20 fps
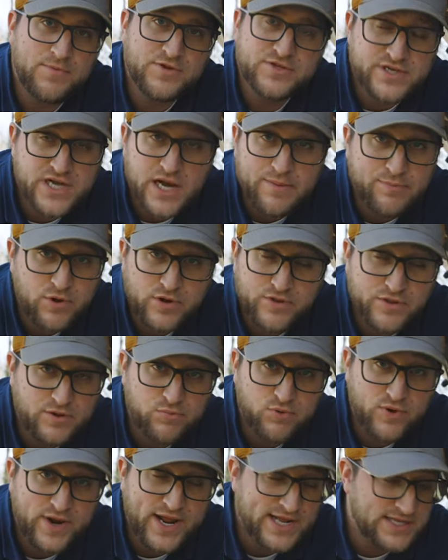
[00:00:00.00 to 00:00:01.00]
there's a couple other
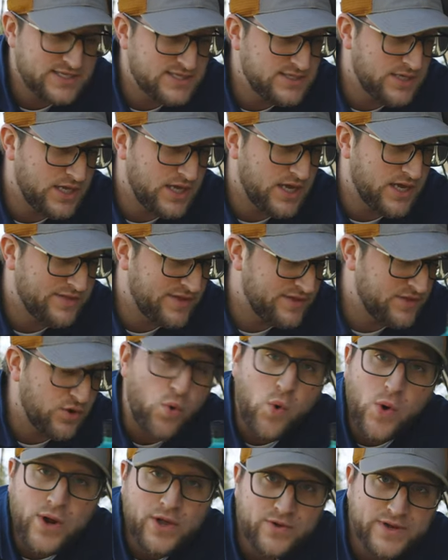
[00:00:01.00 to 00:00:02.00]
brands that the
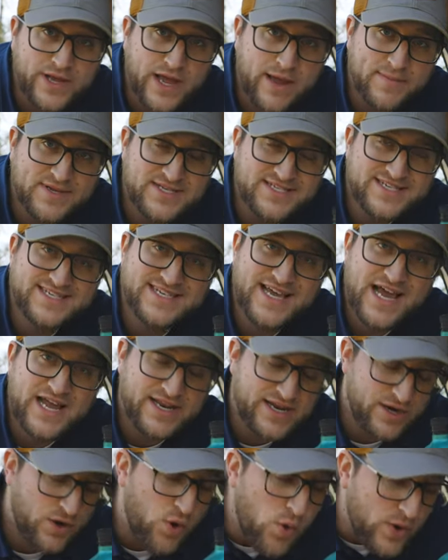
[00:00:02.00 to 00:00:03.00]
oil chemist
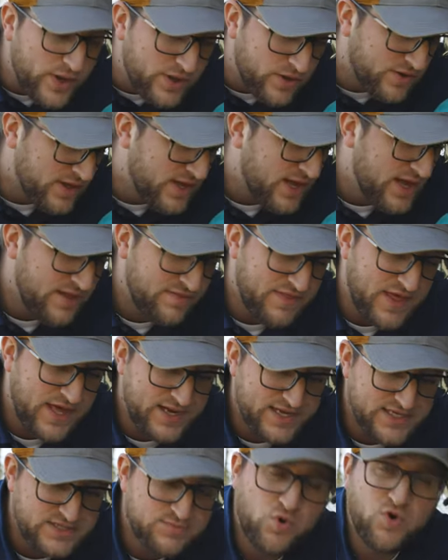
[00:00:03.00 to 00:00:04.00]
designed an oil
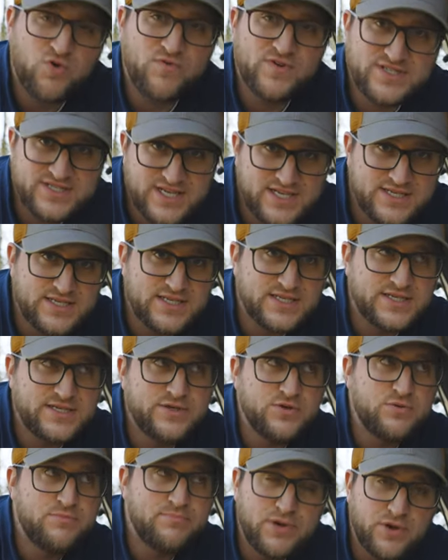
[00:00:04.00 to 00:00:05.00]
that is more resistant
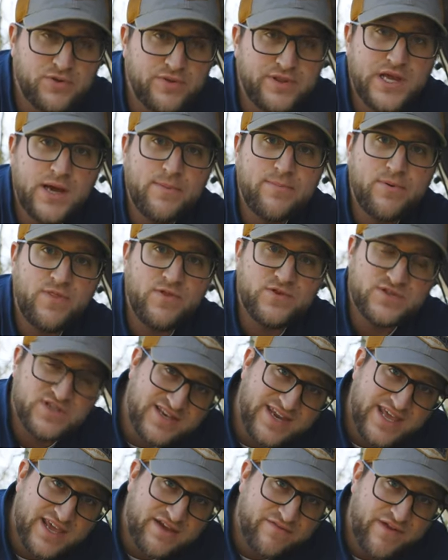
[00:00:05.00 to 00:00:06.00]
to building up on those
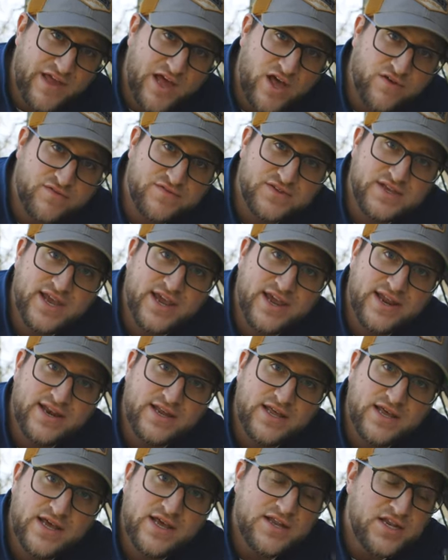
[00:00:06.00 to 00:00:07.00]
intake valves
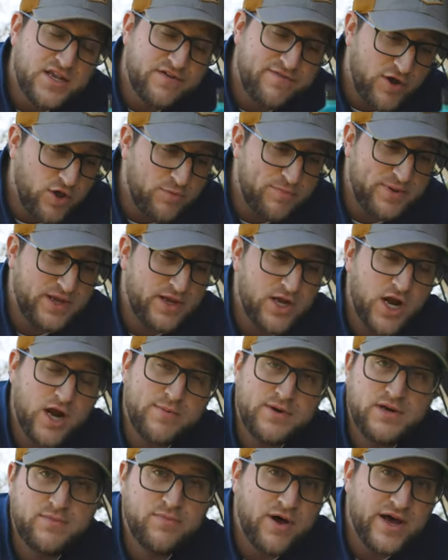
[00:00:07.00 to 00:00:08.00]
and developing
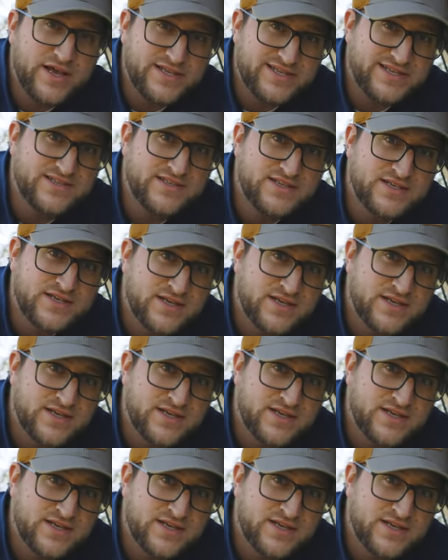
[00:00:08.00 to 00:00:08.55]
carbon deposits.